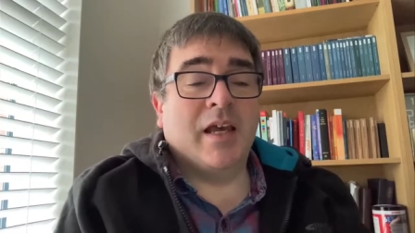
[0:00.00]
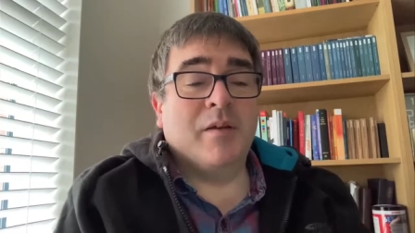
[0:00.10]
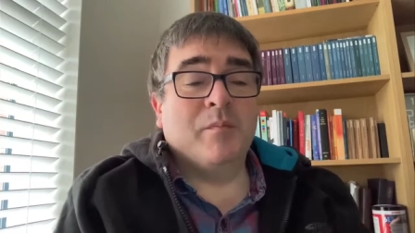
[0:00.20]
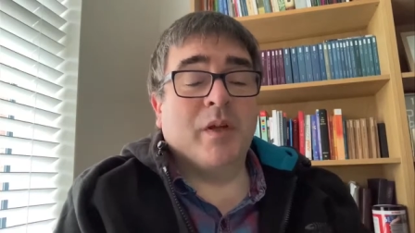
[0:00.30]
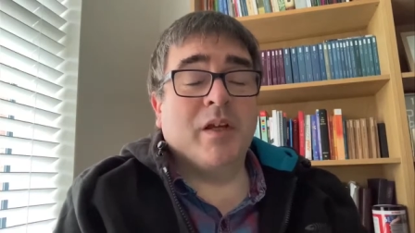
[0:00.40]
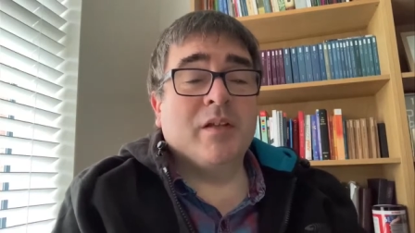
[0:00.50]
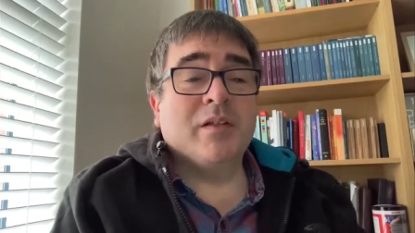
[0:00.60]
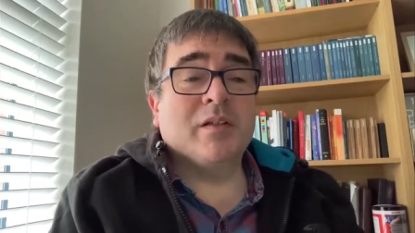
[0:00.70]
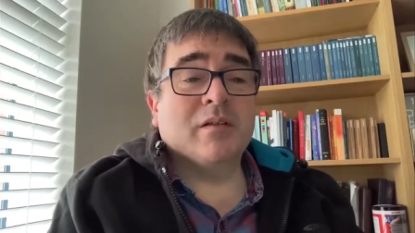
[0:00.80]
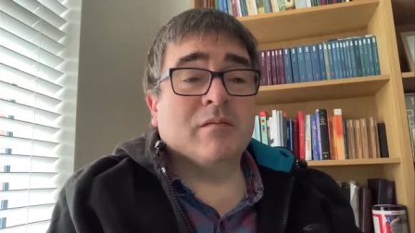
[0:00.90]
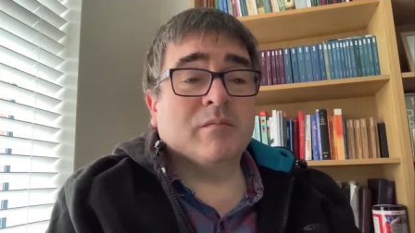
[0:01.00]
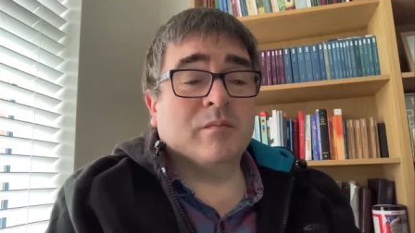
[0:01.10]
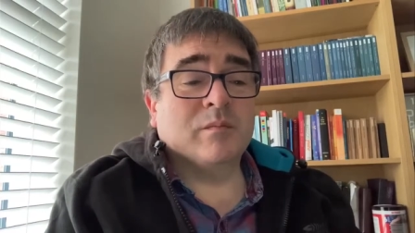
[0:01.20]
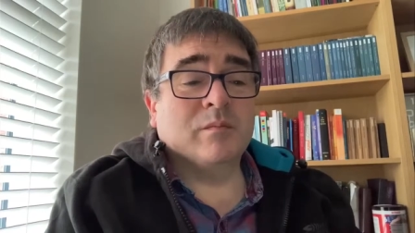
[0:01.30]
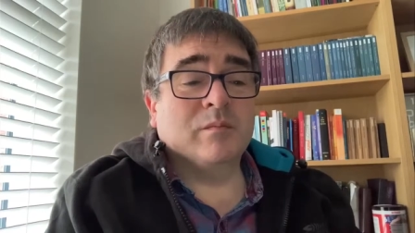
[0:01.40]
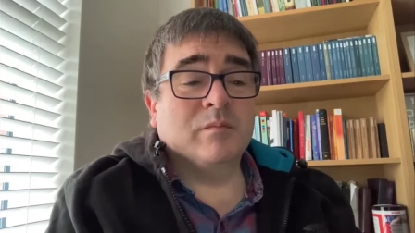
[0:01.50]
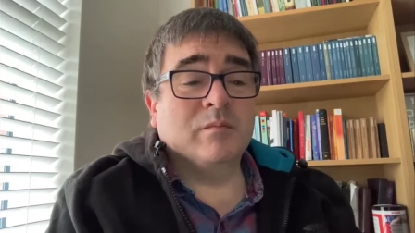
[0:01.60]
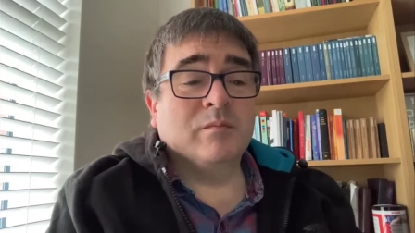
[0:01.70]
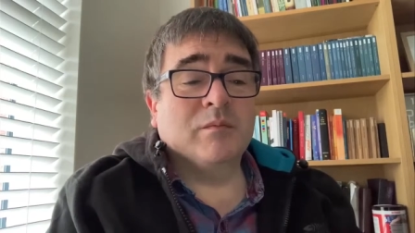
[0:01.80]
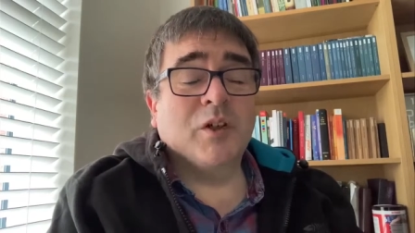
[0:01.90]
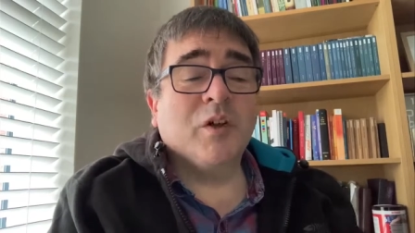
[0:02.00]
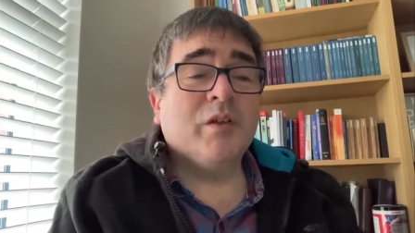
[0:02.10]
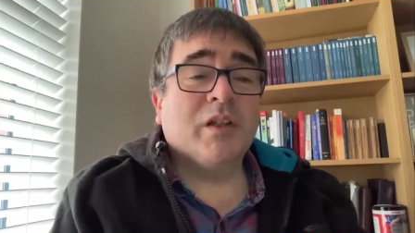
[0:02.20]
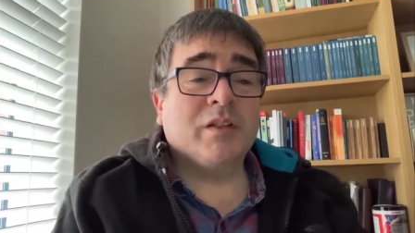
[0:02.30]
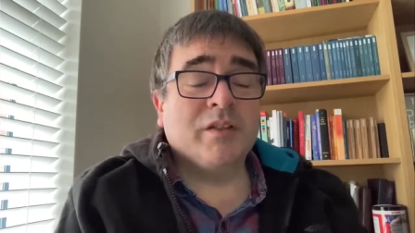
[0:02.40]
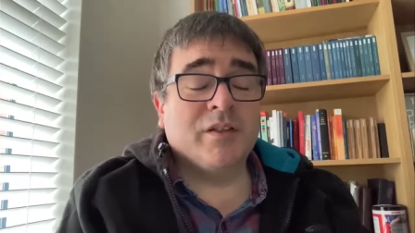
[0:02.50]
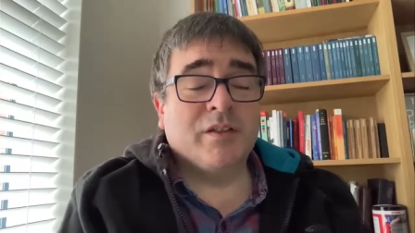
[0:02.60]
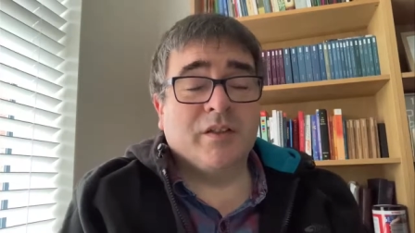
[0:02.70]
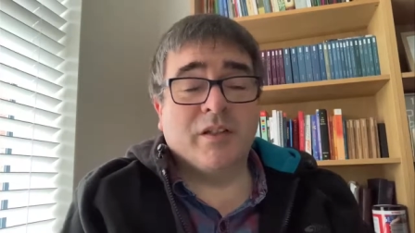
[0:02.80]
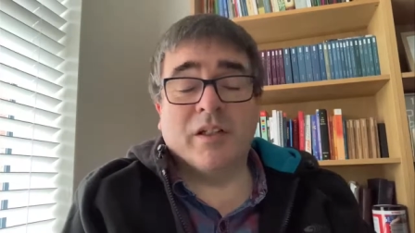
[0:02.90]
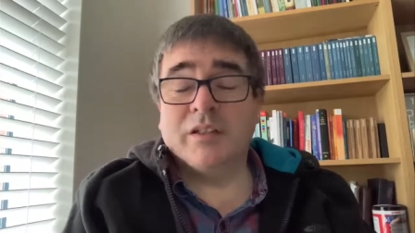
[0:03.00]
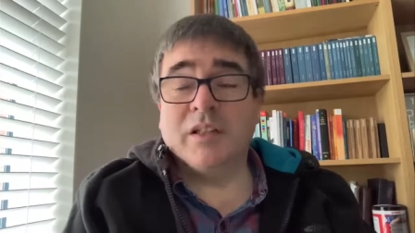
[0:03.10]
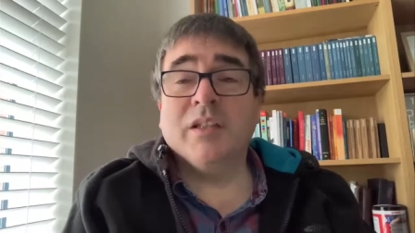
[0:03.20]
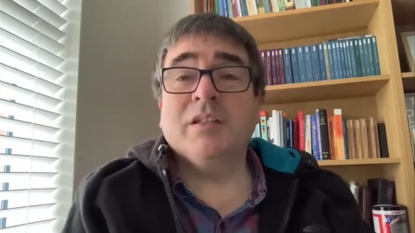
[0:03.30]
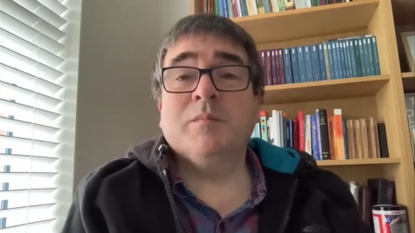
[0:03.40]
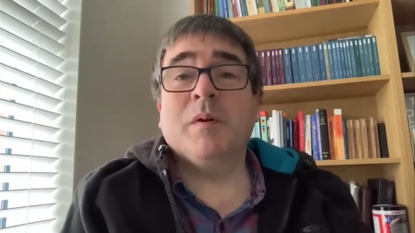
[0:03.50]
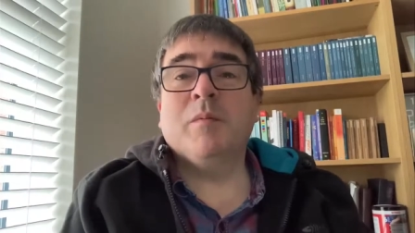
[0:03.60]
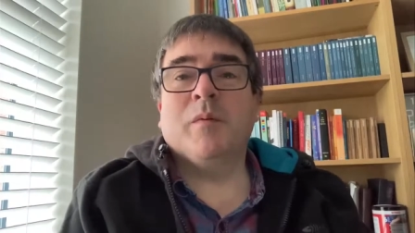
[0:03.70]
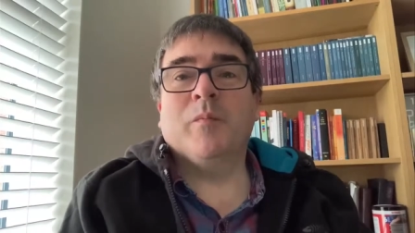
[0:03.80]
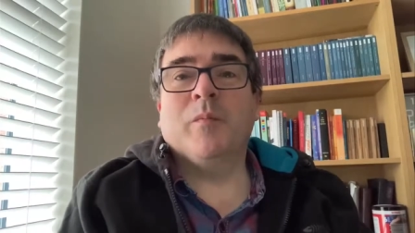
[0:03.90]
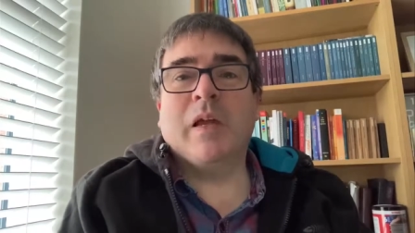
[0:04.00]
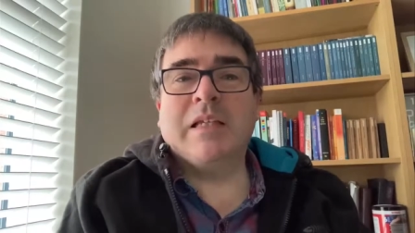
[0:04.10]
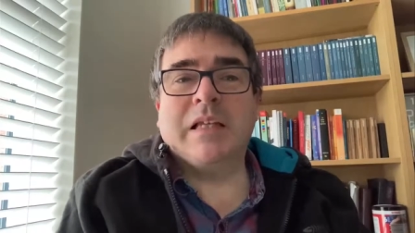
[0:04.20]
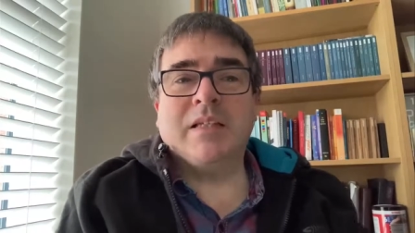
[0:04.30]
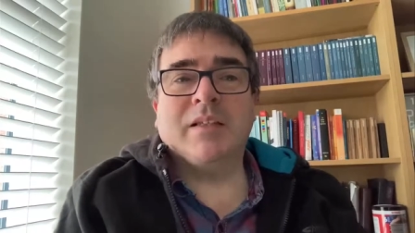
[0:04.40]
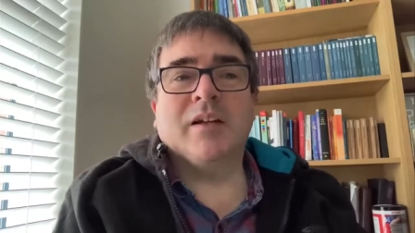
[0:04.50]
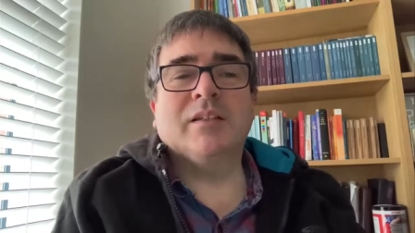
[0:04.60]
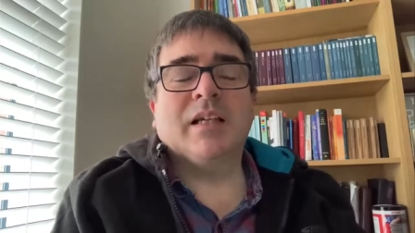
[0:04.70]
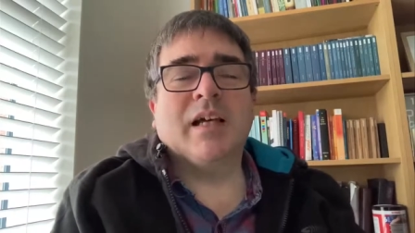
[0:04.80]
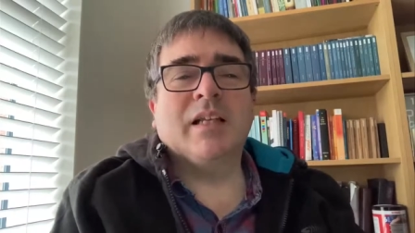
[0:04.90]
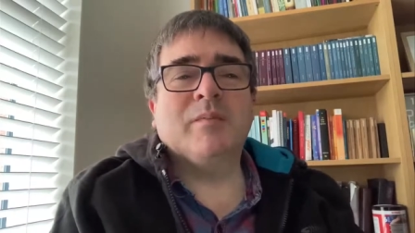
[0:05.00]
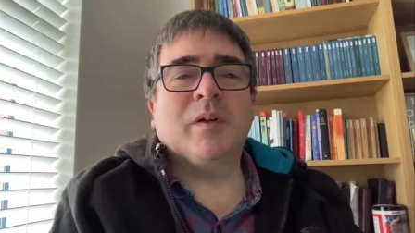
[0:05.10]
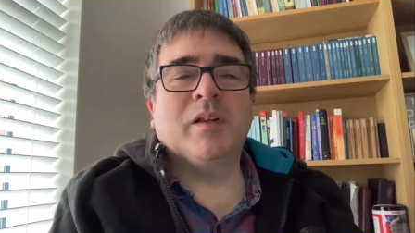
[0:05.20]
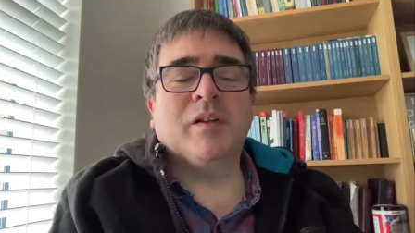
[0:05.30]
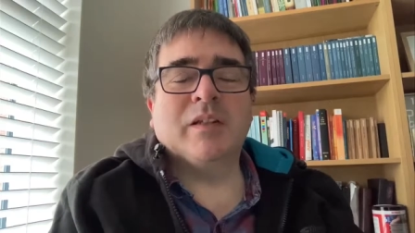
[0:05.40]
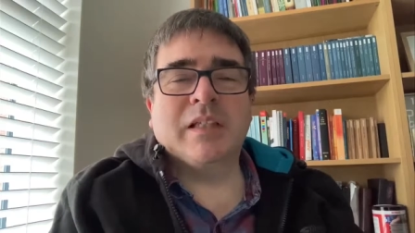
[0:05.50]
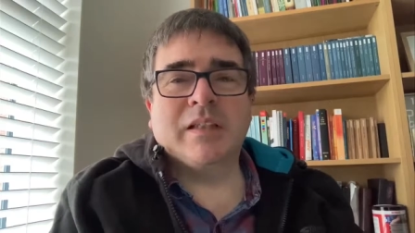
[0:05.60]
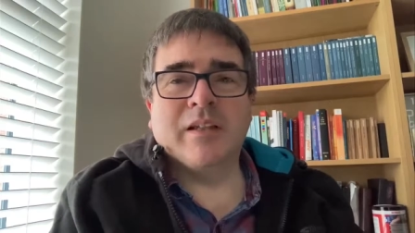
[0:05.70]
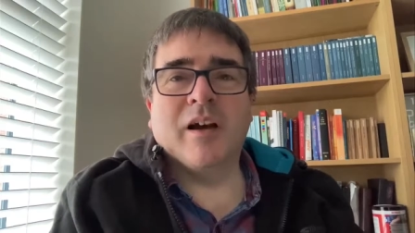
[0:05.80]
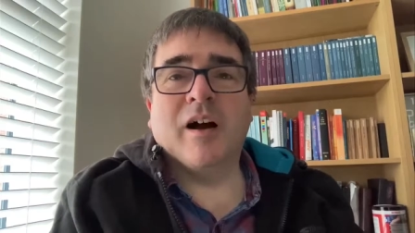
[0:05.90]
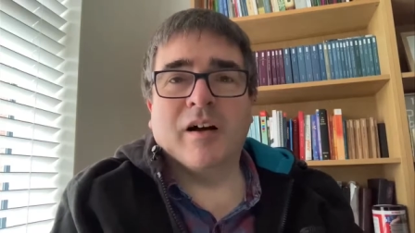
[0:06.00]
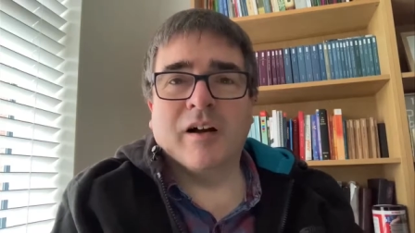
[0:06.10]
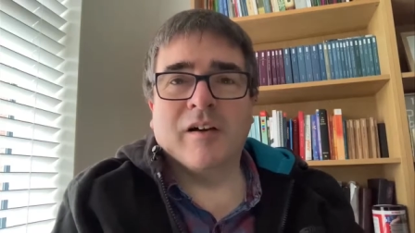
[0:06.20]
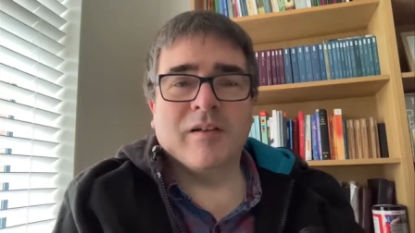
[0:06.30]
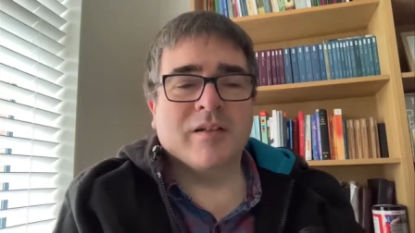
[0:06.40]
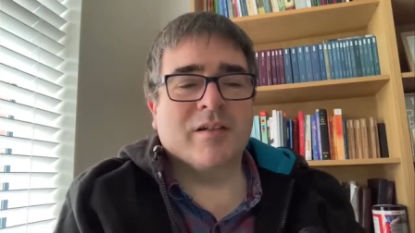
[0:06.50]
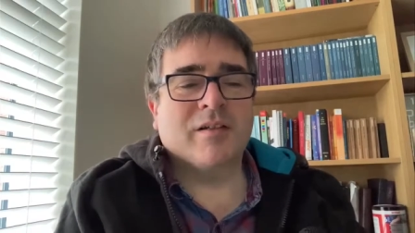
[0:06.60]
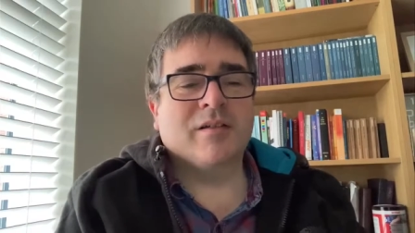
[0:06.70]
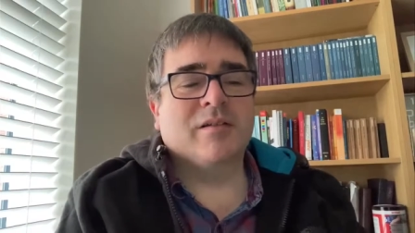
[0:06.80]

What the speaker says: because God doesn't judge us by what he sees on the outside, but looks into our hearts.